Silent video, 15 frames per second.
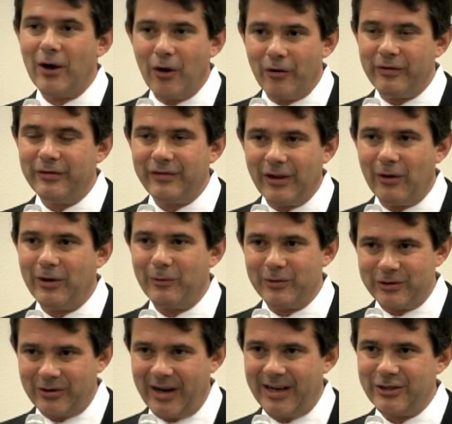overflowing with
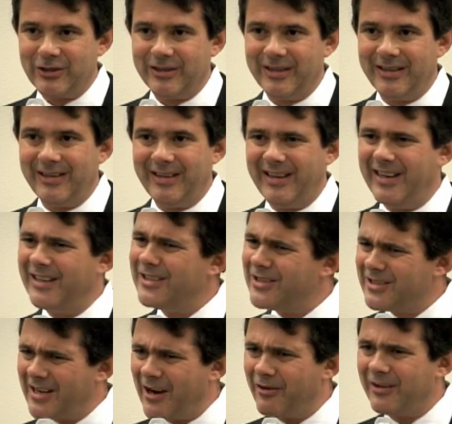trash in a
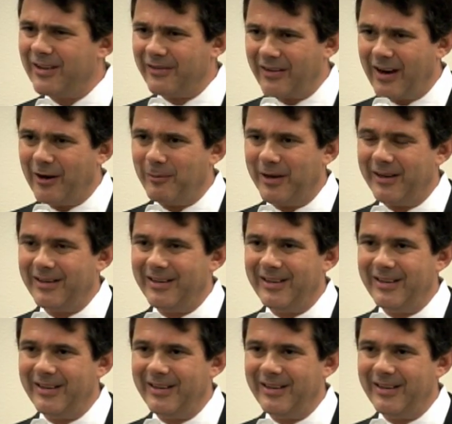sterile environment.